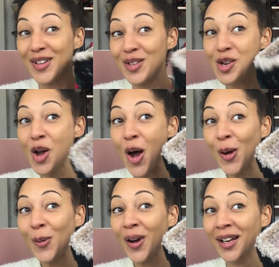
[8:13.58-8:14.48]

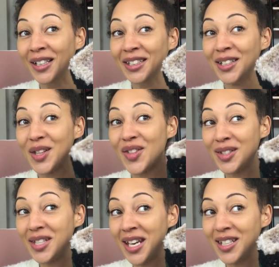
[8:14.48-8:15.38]
know the
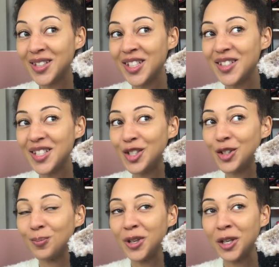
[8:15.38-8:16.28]
date that these
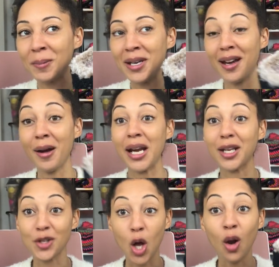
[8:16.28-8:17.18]
should be coming out, and it
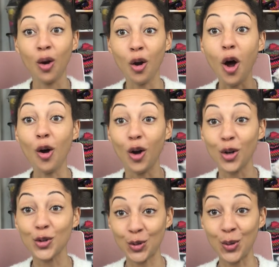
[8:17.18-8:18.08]
is a lot
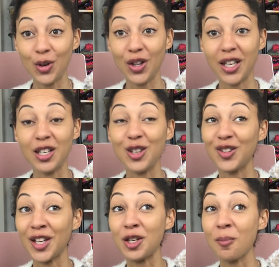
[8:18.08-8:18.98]
lot sooner than
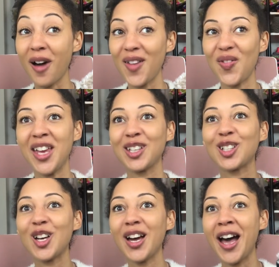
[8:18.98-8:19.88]
than you might think,
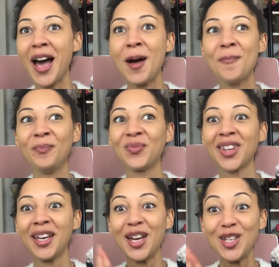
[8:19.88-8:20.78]
um
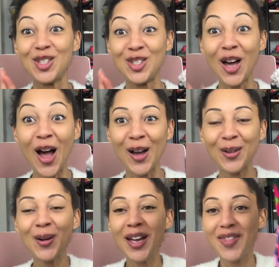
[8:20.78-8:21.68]

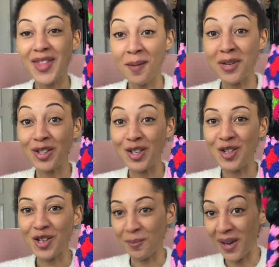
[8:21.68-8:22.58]
so that means that
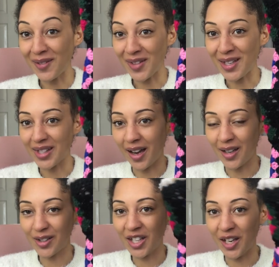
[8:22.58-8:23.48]
you can make these
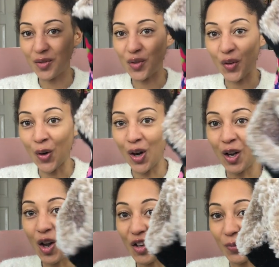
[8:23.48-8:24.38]
as gifts for a
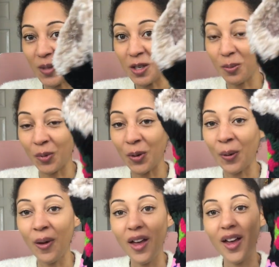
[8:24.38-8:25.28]
lot of
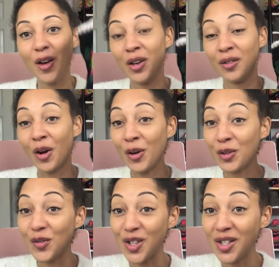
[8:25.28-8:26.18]
people, not only
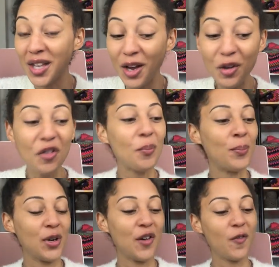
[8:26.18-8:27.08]
for yourself
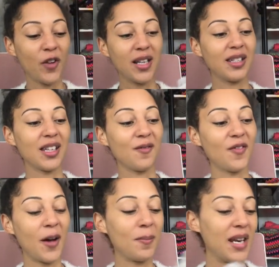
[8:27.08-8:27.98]
but friends and
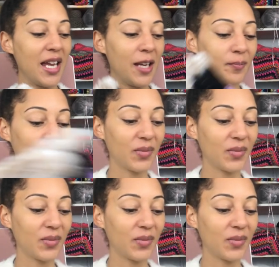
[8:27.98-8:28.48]
family.